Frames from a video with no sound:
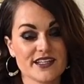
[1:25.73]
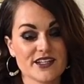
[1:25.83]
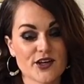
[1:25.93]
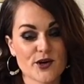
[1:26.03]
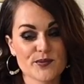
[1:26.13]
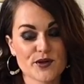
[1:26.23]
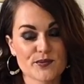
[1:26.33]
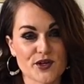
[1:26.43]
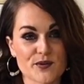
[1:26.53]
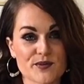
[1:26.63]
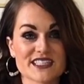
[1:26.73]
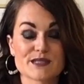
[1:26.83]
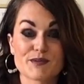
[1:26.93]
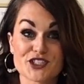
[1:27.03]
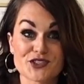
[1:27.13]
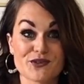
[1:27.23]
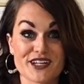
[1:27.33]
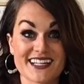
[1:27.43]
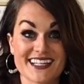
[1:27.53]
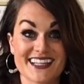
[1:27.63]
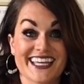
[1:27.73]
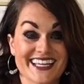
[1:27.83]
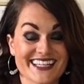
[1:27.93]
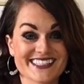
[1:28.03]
nope, nope, nope. Especially when I need like